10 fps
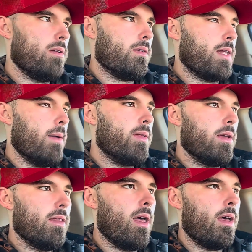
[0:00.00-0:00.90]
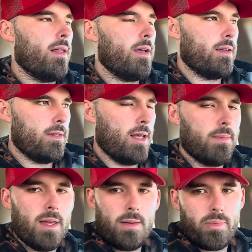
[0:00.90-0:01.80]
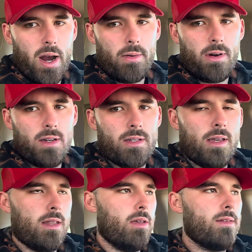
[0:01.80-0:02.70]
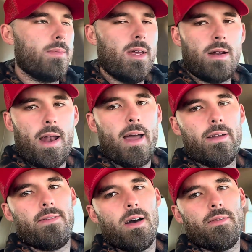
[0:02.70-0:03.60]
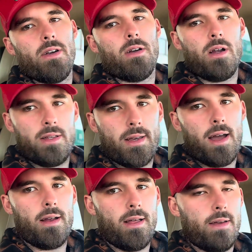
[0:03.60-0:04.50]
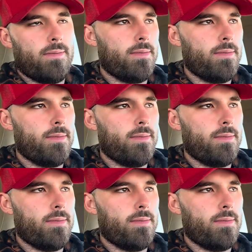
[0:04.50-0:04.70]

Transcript: Stop thinking that, stop getting brainwashed thinking that you have to be in a 9-to-5 your entire life.